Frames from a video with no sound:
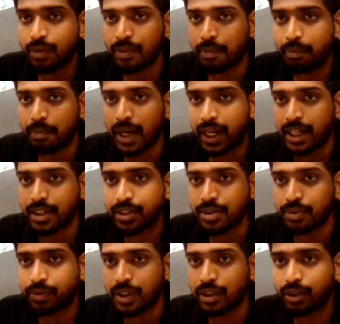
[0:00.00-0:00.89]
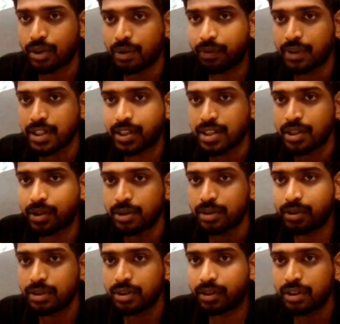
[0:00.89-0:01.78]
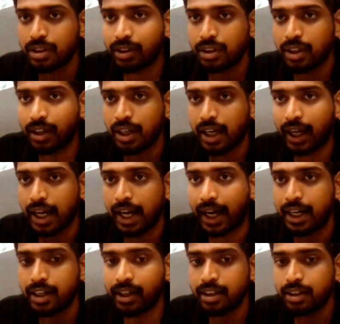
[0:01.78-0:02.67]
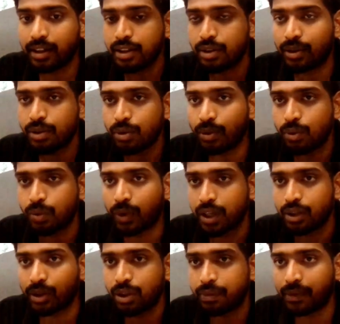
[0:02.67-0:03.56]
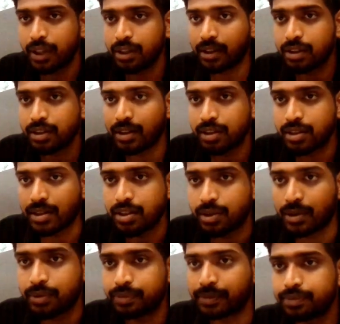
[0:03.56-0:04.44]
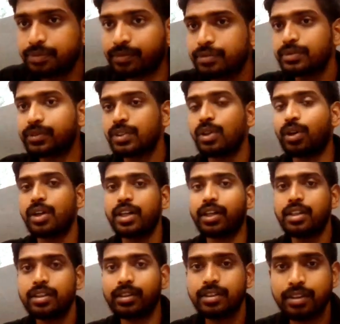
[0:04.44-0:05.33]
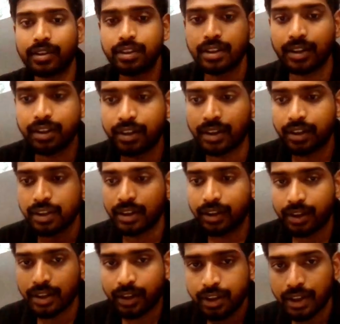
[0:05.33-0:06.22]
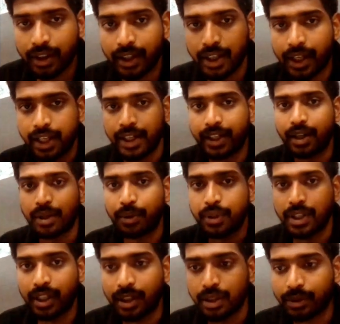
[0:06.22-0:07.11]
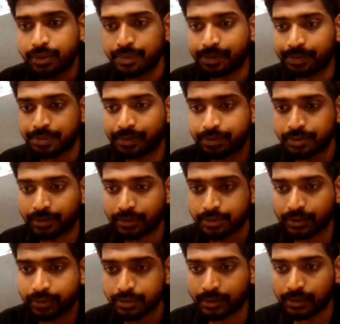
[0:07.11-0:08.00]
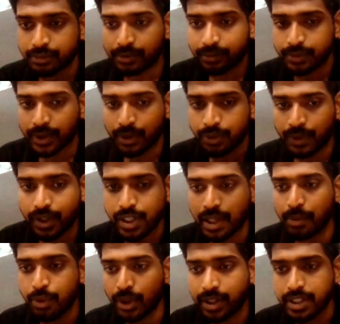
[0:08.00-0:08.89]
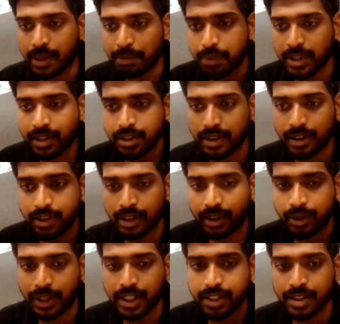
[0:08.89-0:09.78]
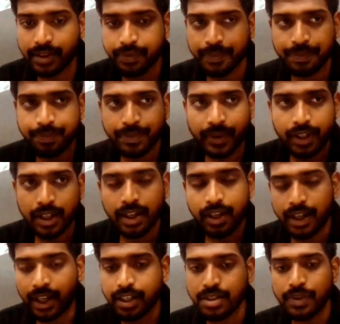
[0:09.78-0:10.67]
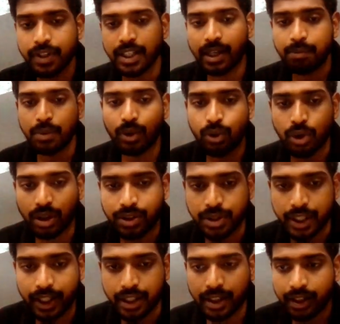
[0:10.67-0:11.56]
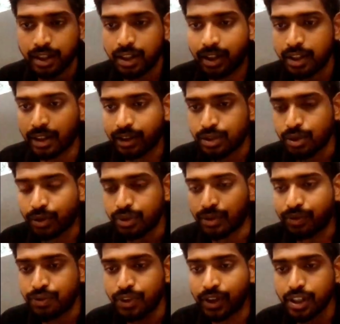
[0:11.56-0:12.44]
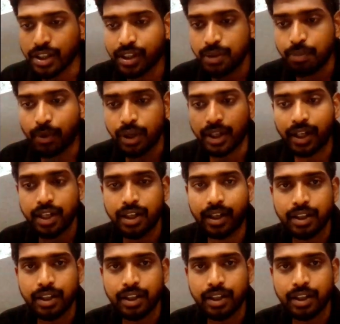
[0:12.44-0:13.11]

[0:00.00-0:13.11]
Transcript: -1 comma 0 and 1 comma 0. Got it? Any doubt till now? We'll see more examples. Now next we'll come to conjugate. So the first important